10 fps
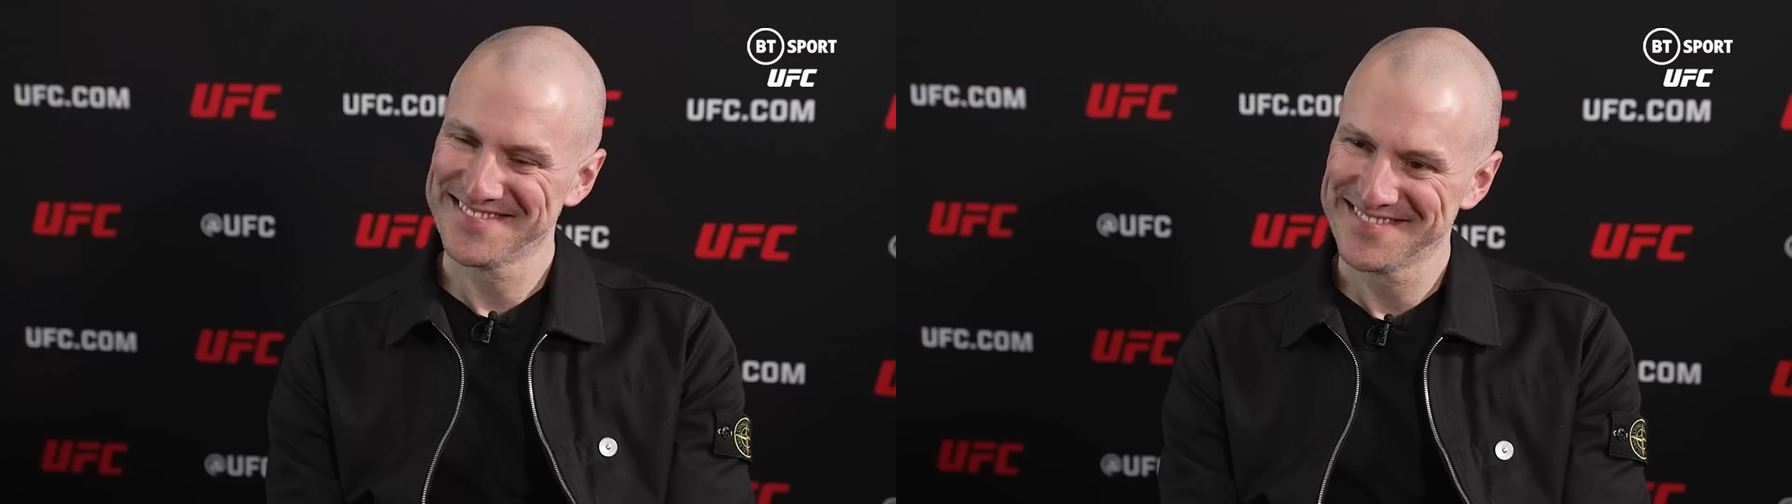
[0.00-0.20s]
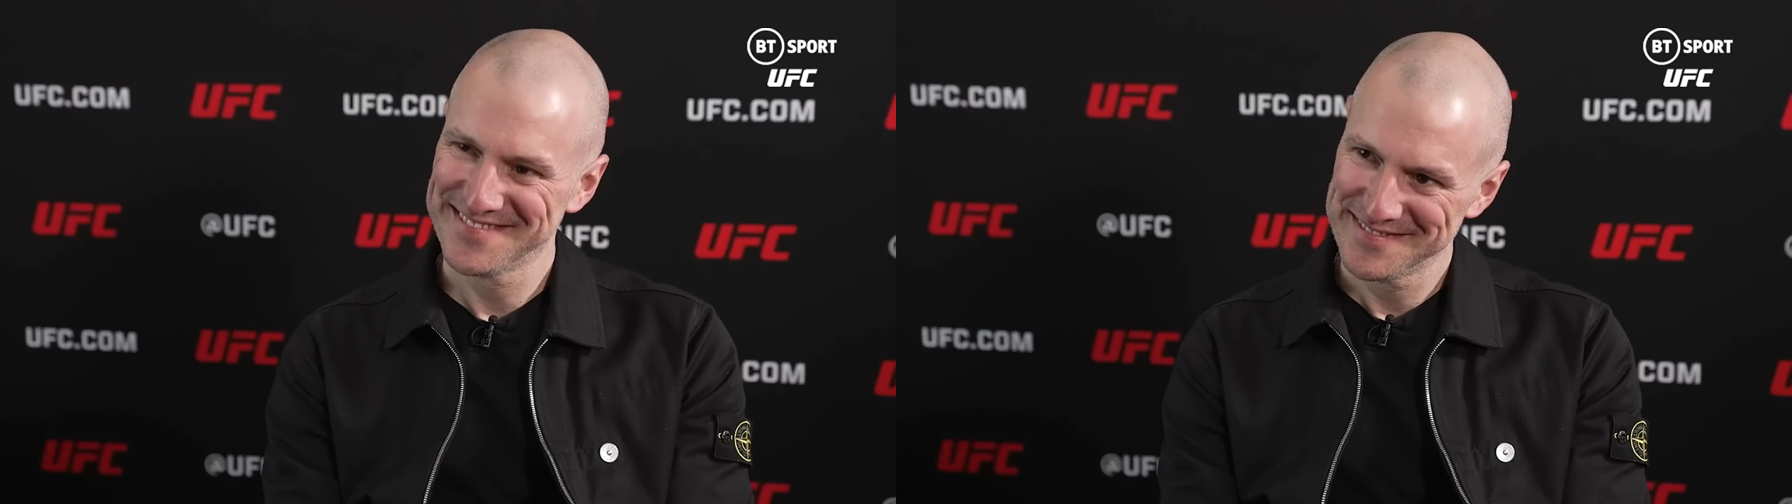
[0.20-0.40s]

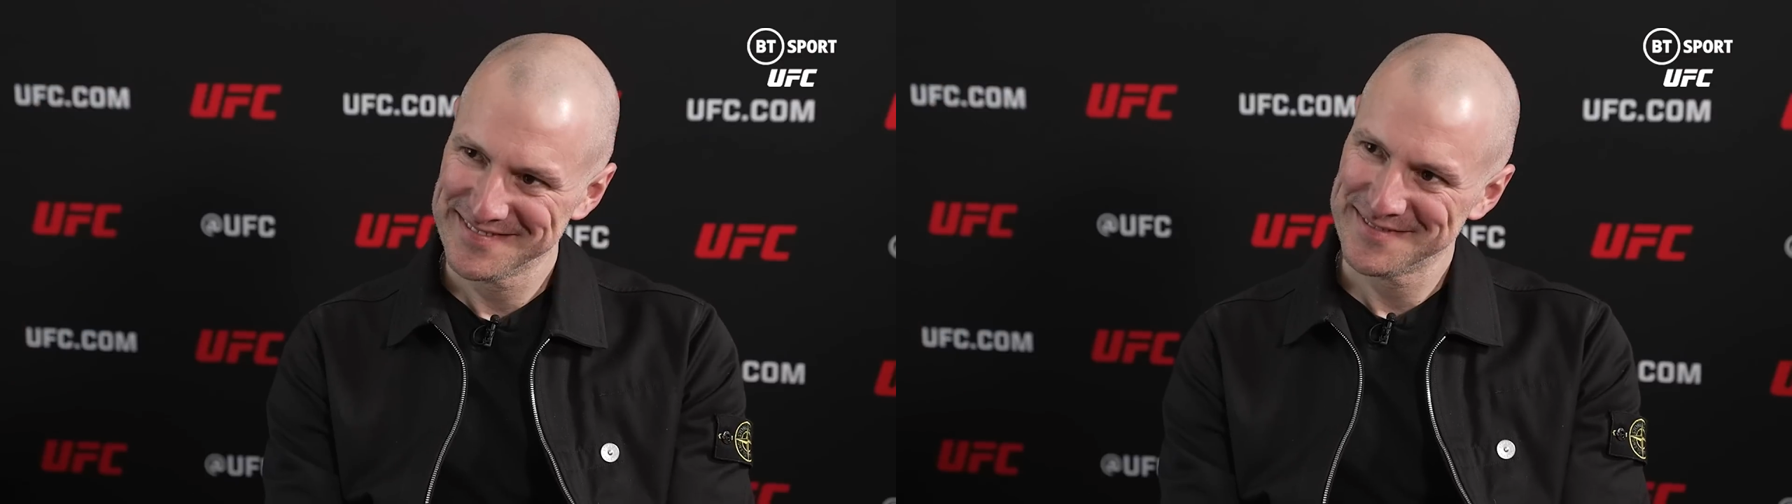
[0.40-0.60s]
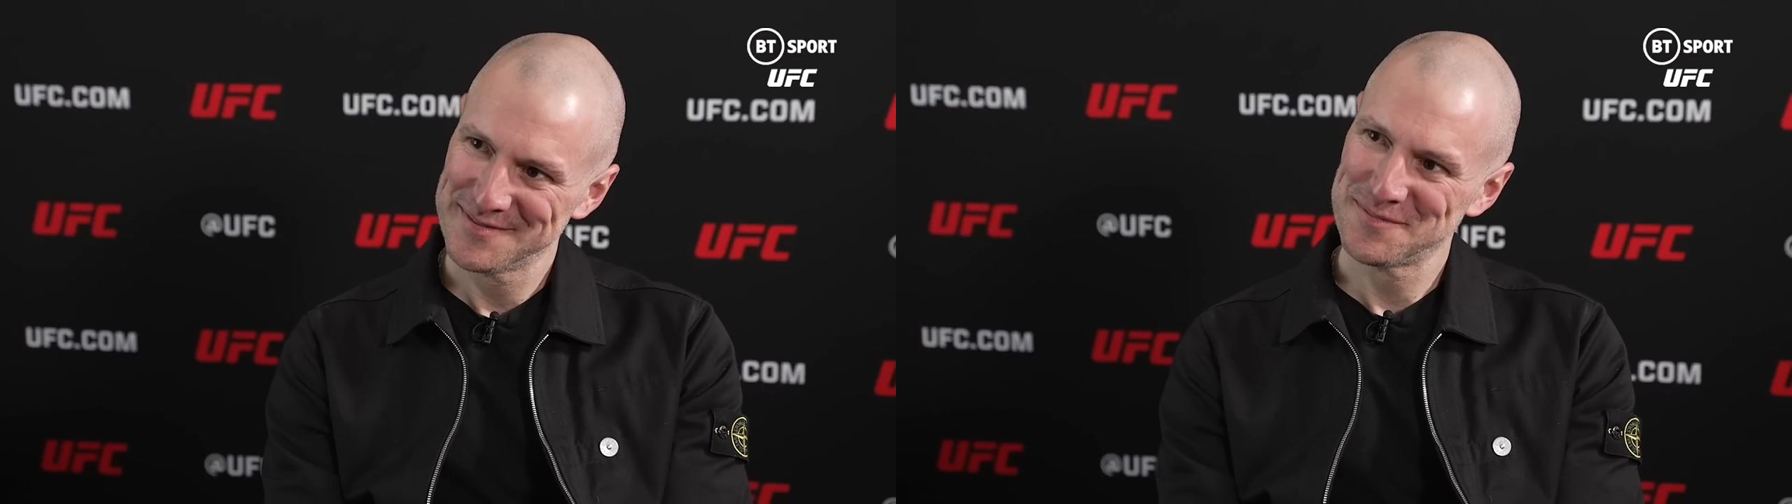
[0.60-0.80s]
but
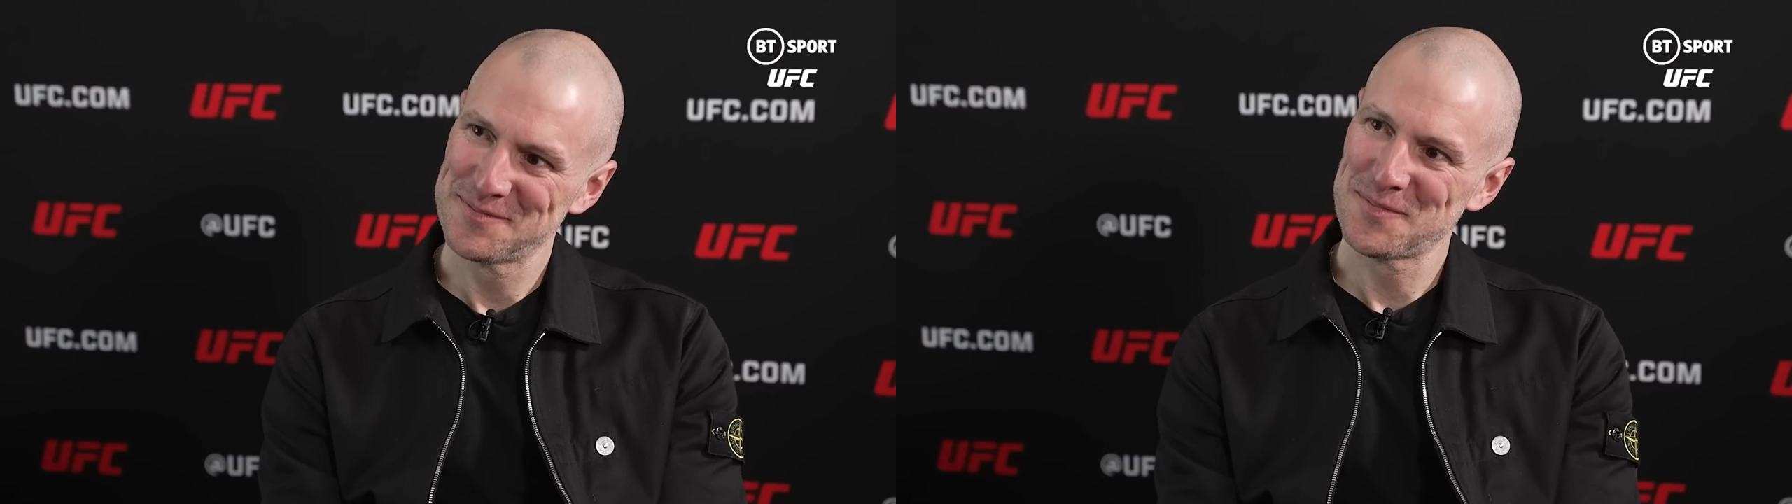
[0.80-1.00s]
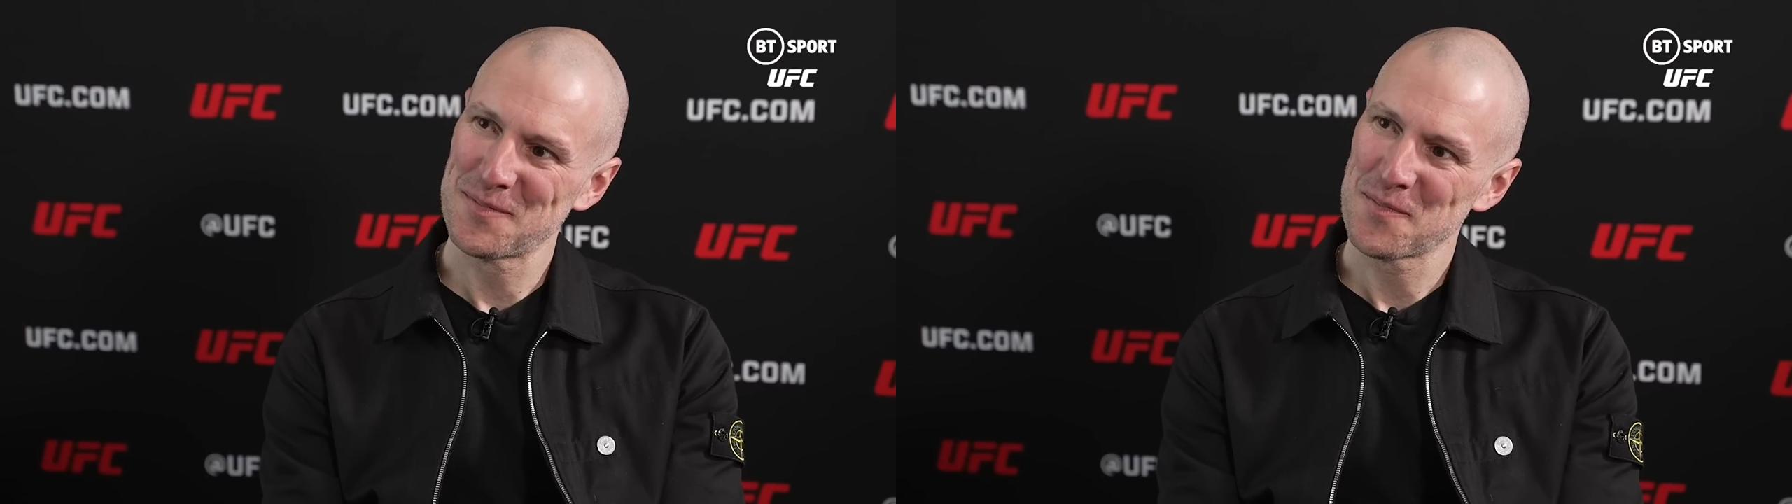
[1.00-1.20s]

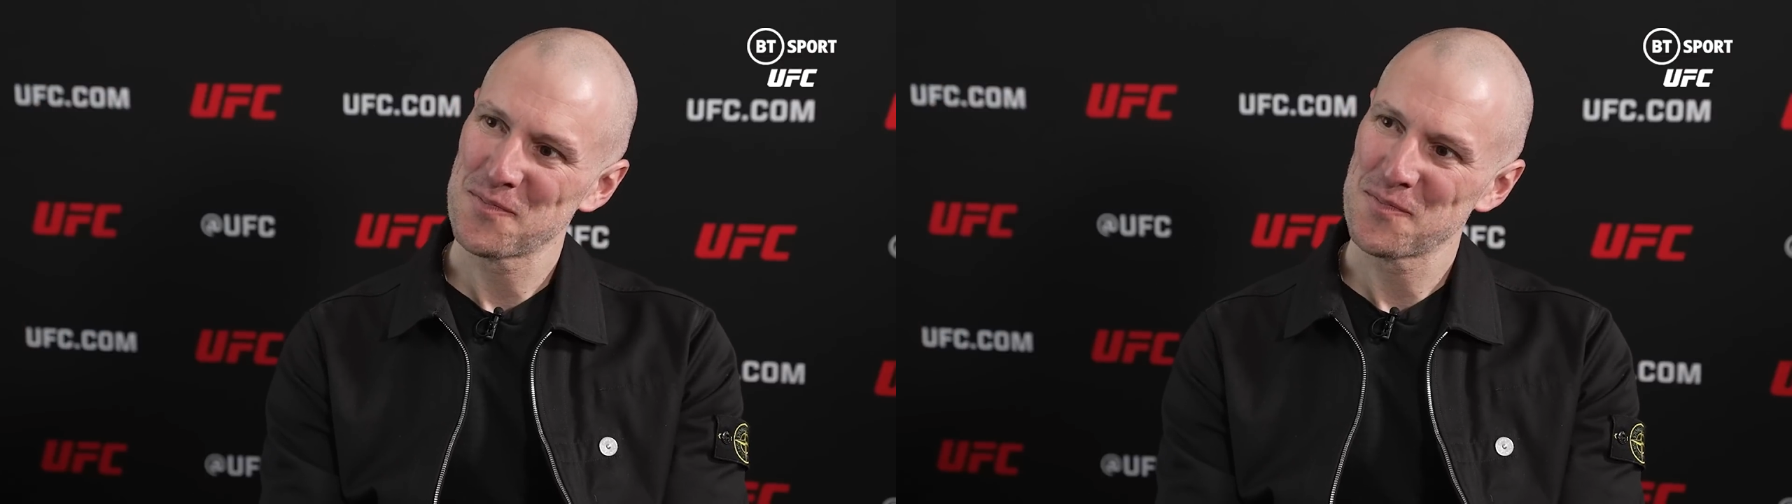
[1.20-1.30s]
we're